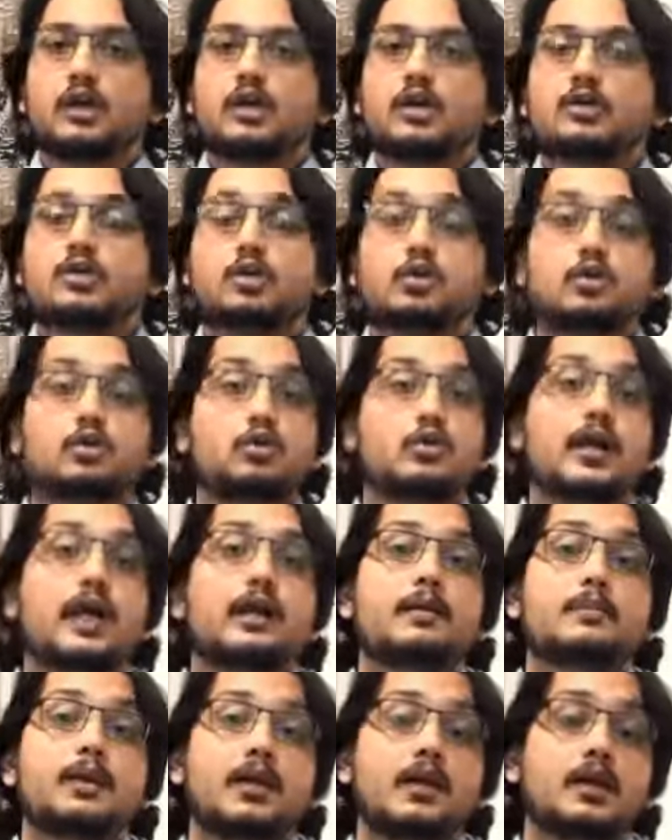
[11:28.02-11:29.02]
So do
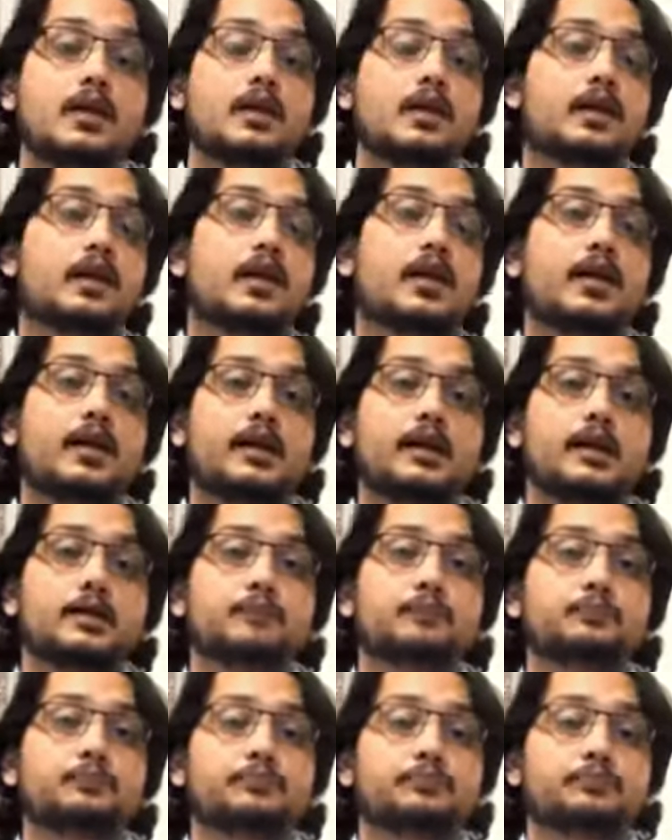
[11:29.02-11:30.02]
tell me
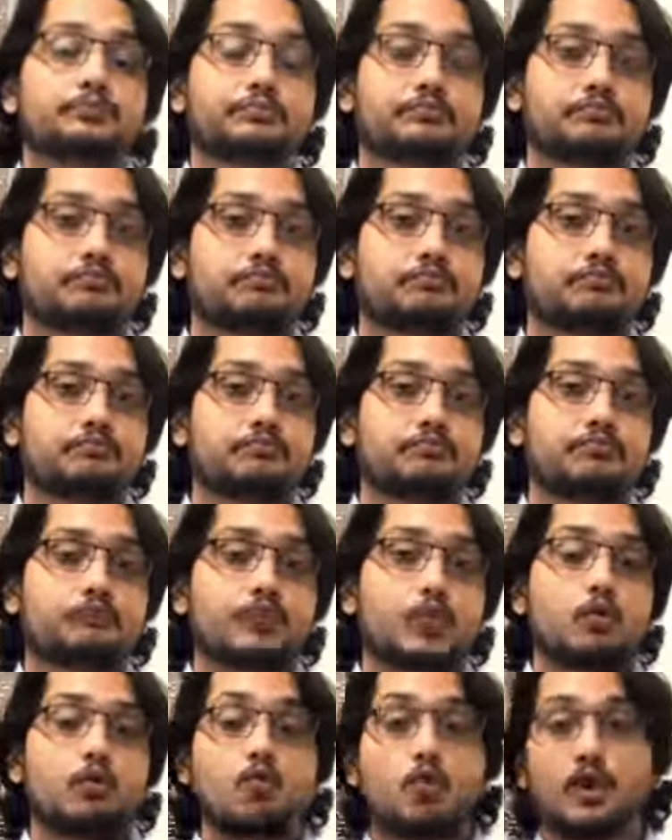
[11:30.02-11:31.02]
um,
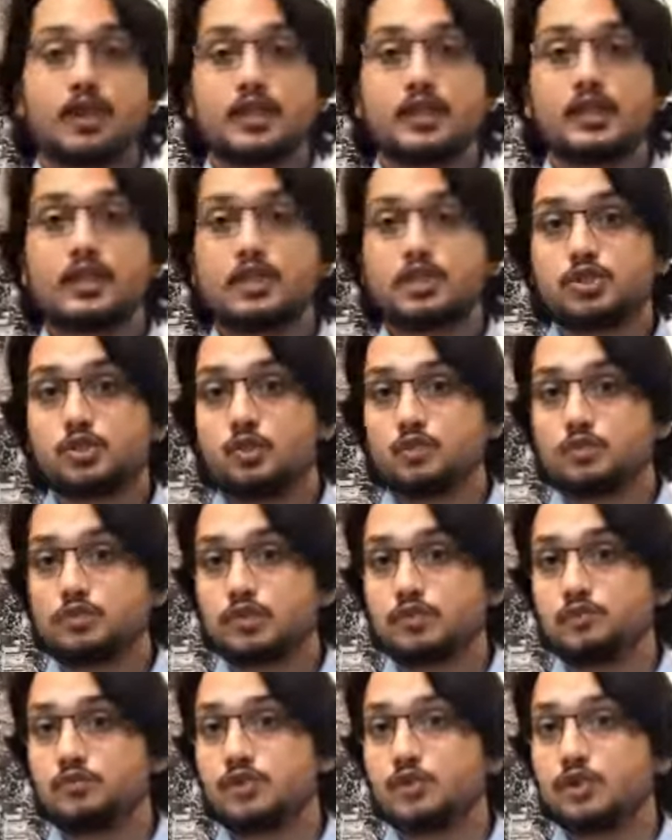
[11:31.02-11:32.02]
what are the
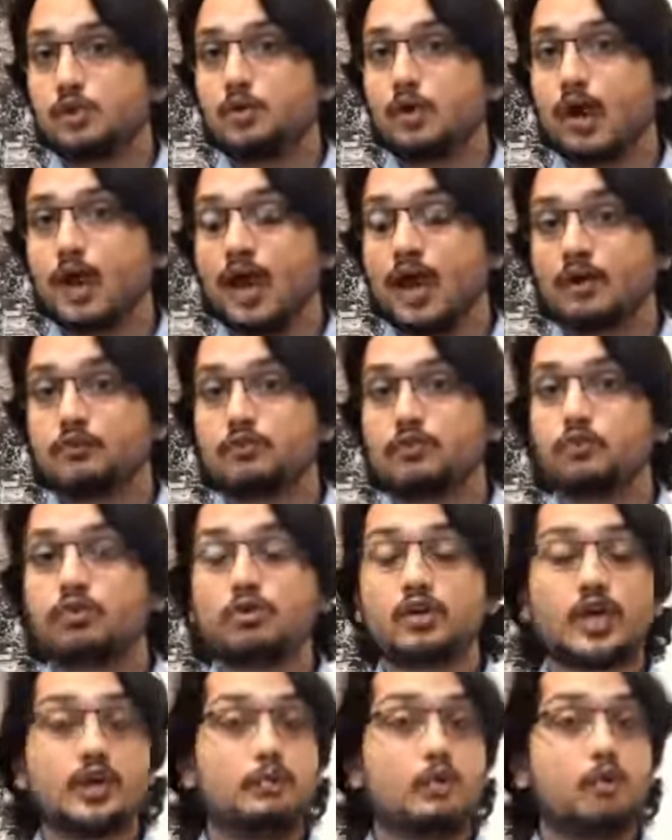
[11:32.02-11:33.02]
resources which you have
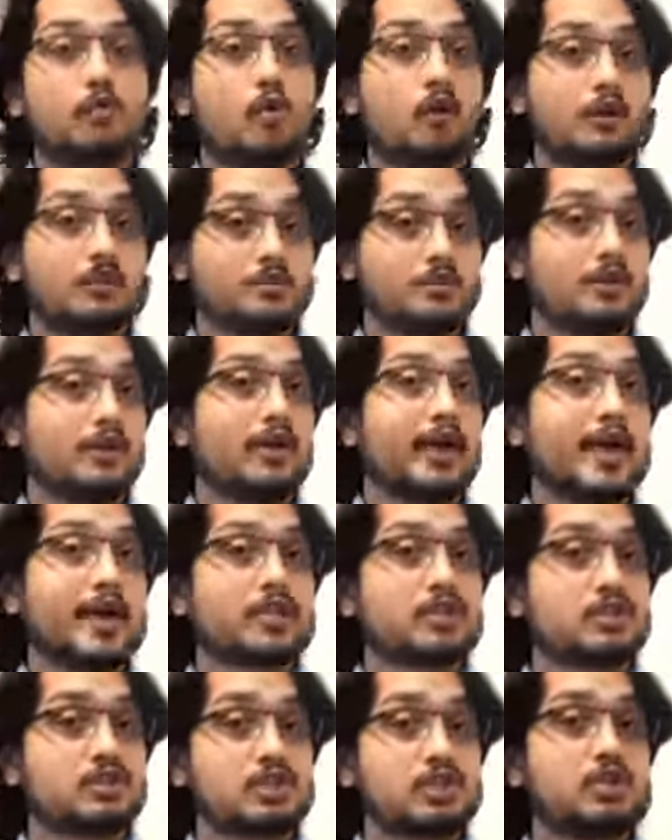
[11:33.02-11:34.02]
do tell me what is your
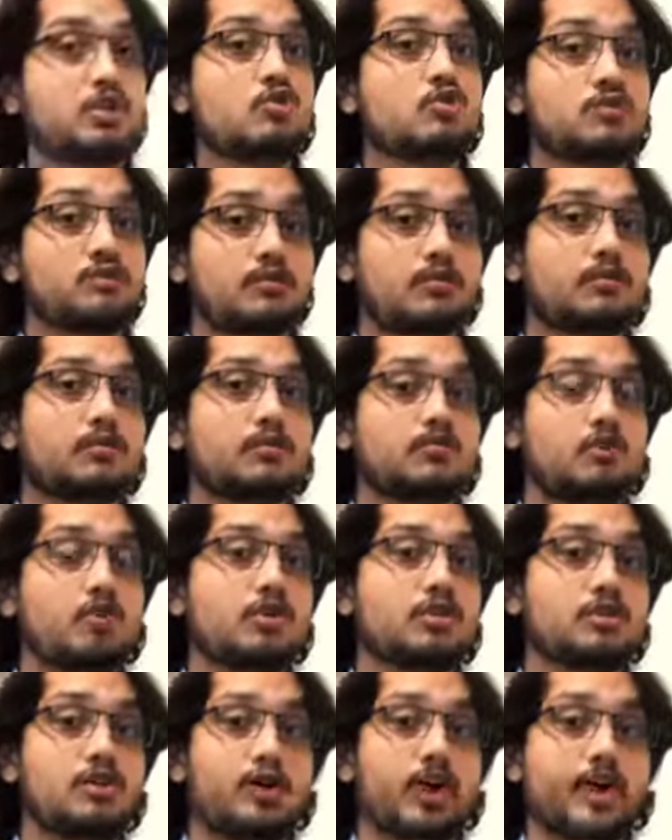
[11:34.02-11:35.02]
excuse what
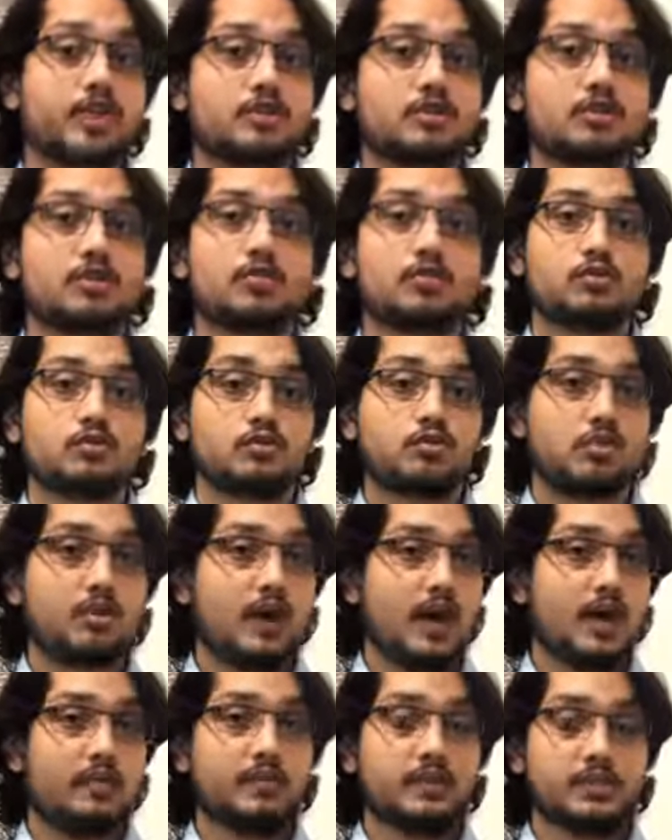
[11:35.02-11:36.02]
is your excuse do
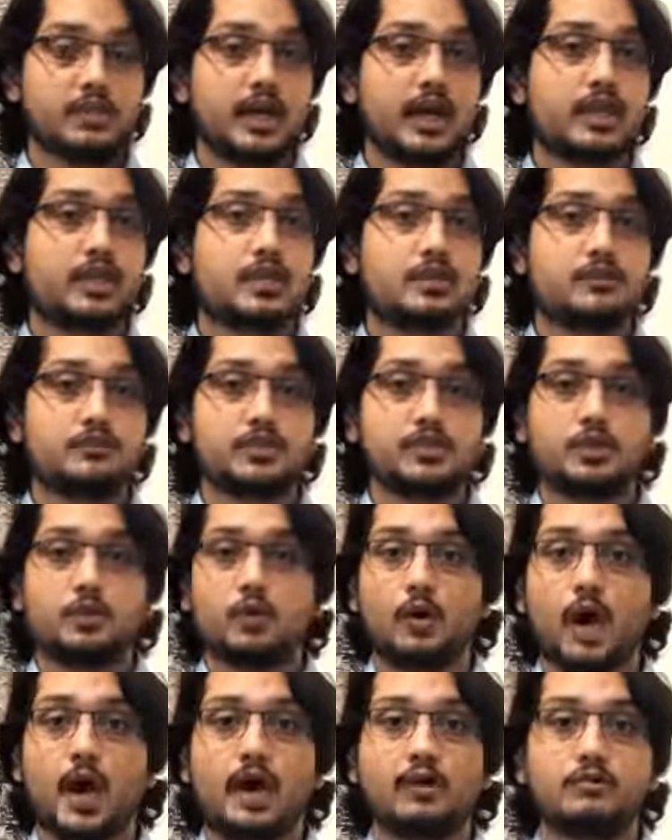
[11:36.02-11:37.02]
you have a child which
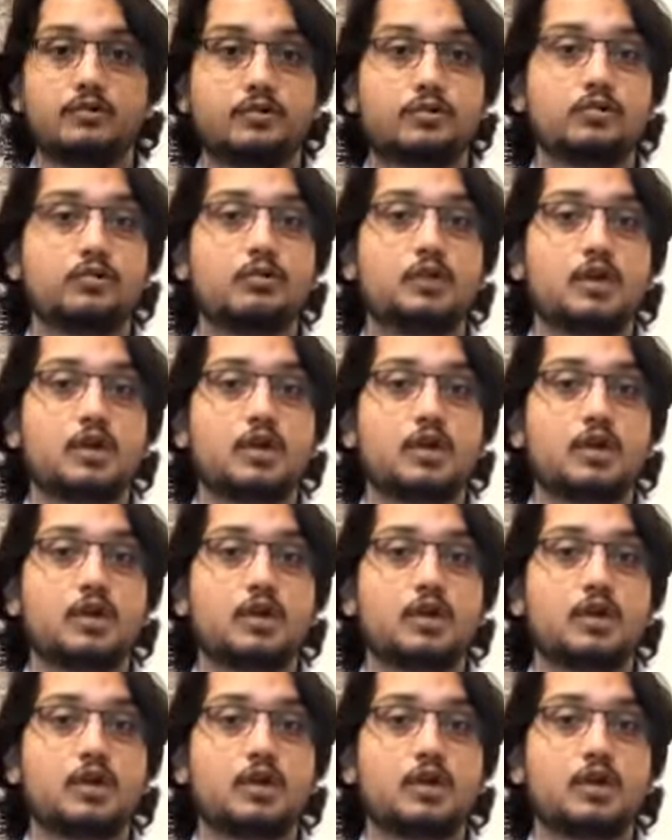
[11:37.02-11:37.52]
you have to